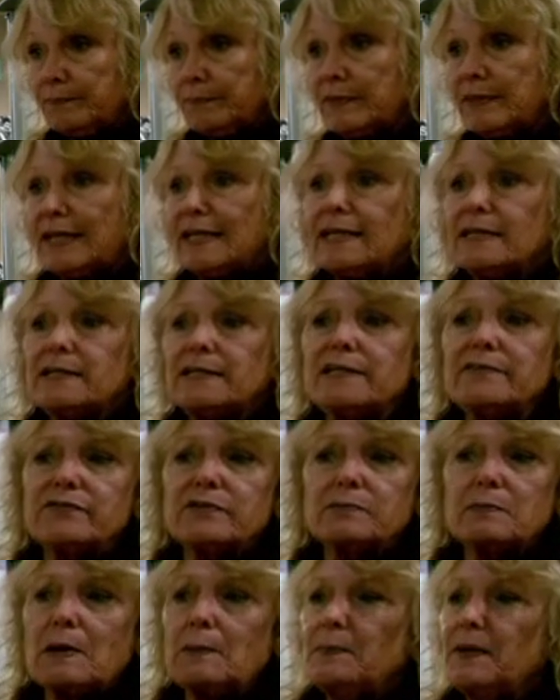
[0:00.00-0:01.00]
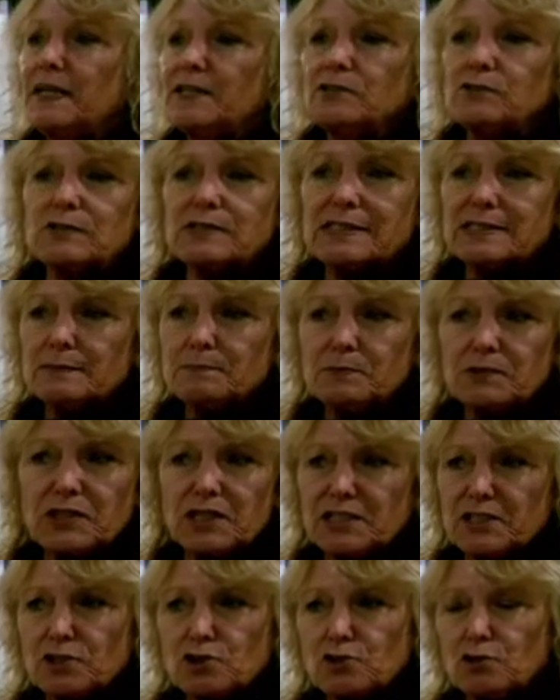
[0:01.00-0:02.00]
They had even pegged her a
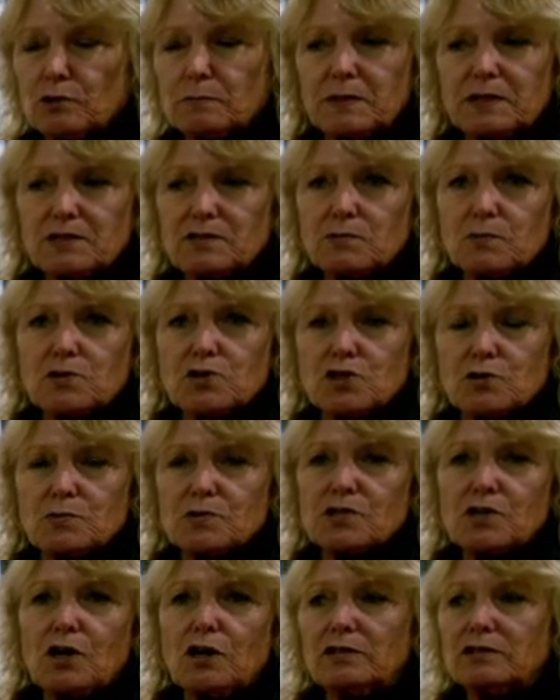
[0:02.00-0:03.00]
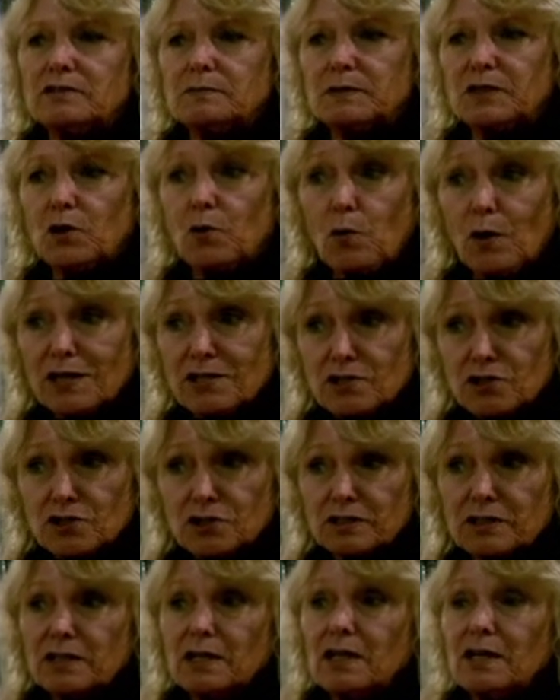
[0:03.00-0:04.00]
sympathetic juror because when she was called to be
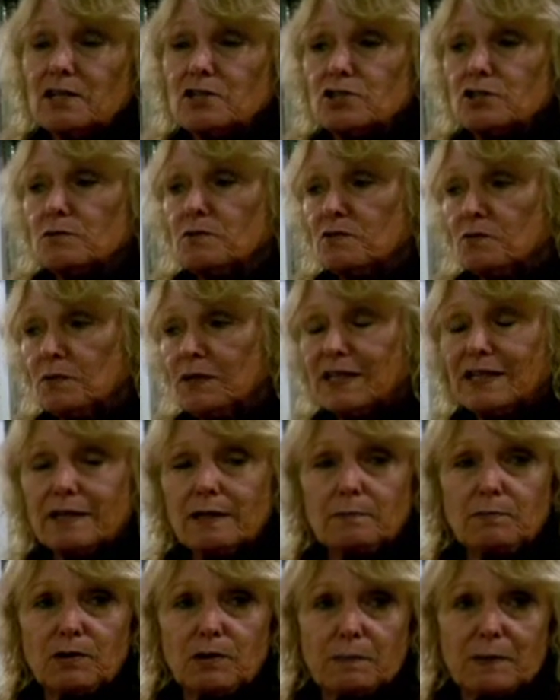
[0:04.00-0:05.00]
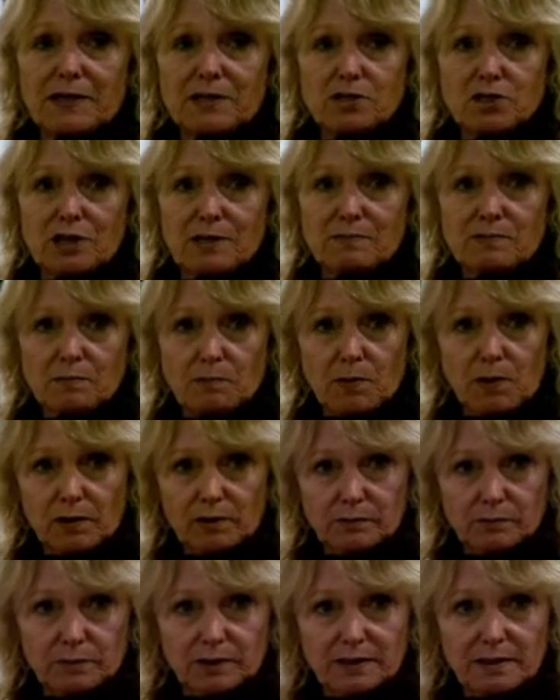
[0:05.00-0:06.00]
questioned, she was reading a book by James
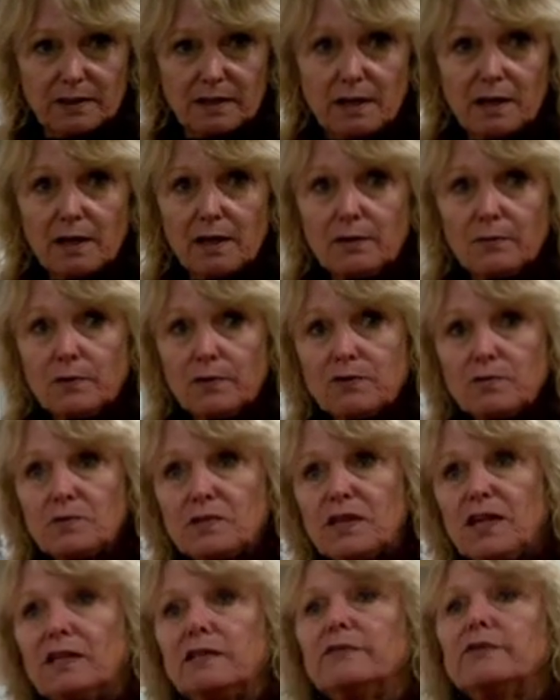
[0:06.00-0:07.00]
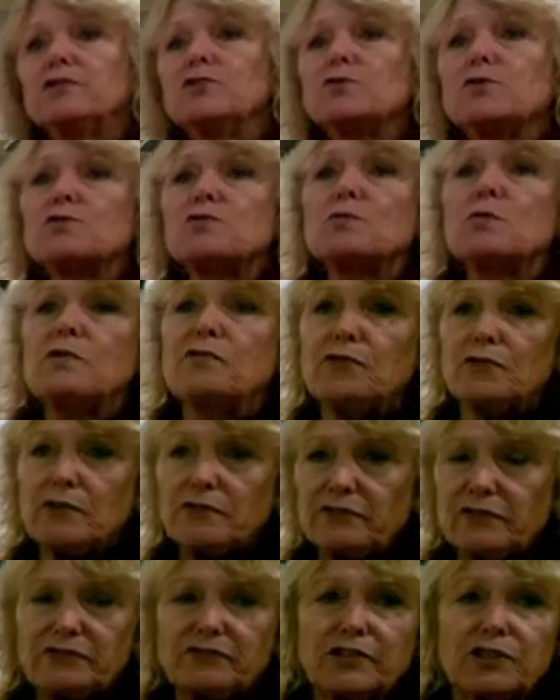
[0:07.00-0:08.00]
Baldwin, which was kind of unusual for a
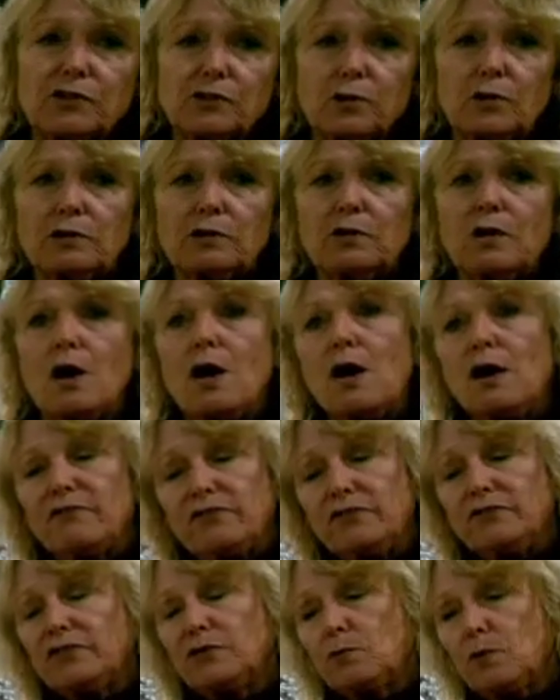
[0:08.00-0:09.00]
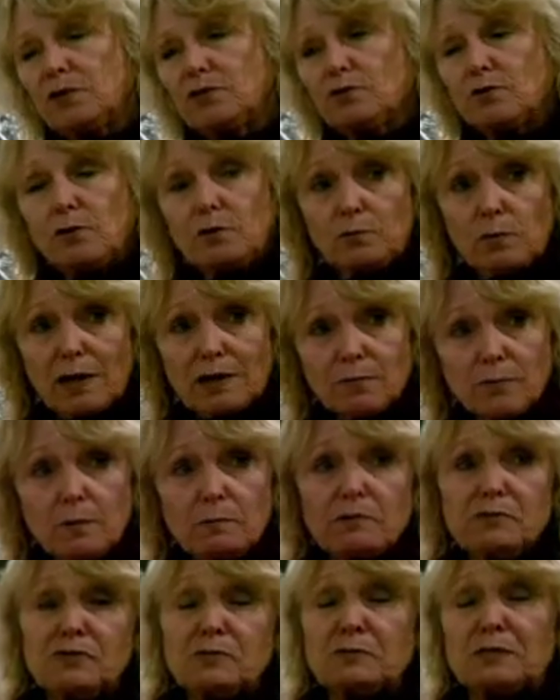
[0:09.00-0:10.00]
51-year-old white
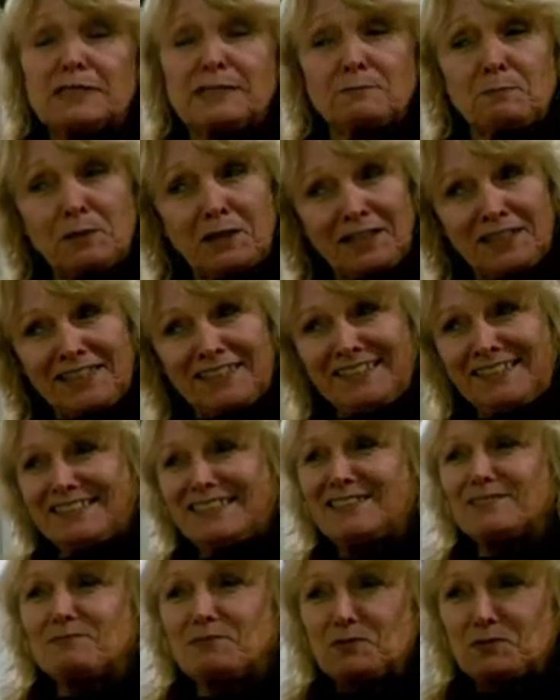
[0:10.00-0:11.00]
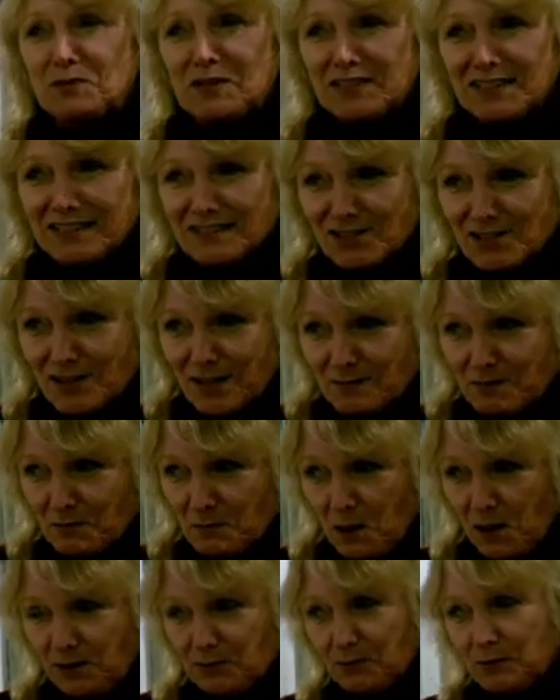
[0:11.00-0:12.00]
woman from Des Plaines to be reading a James
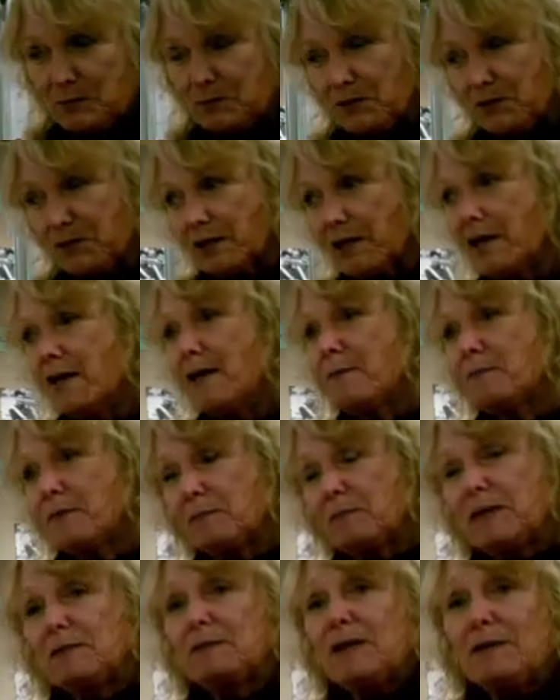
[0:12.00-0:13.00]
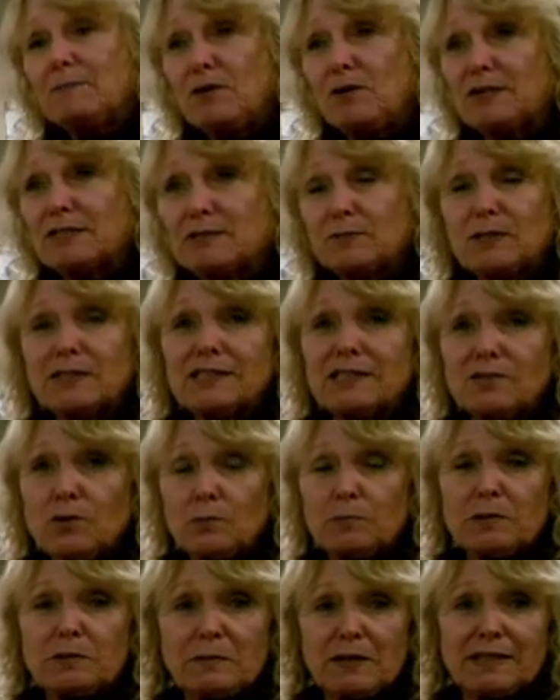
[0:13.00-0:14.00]
Baldwin book. But my mom always was an
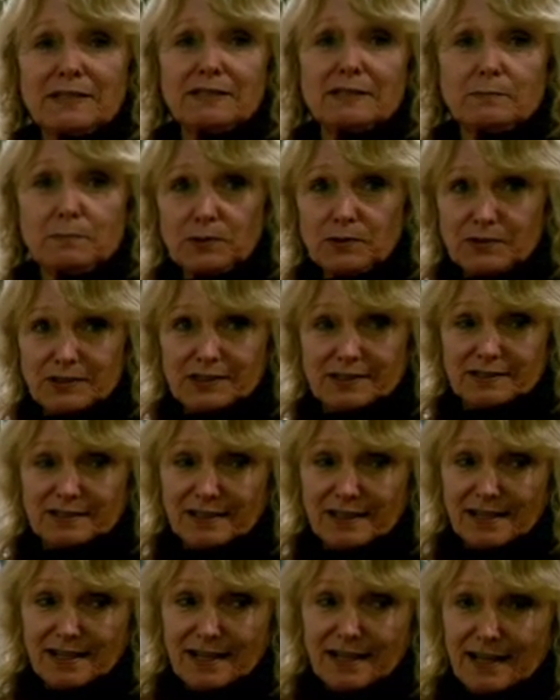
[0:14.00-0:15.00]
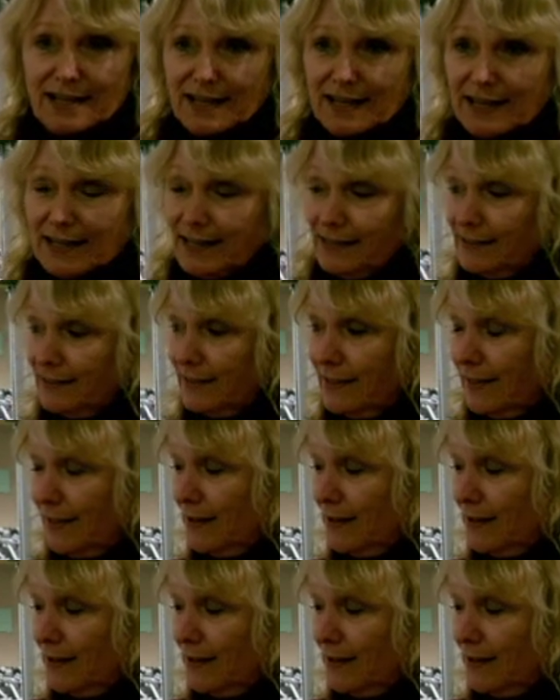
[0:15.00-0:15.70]
open-minded person. And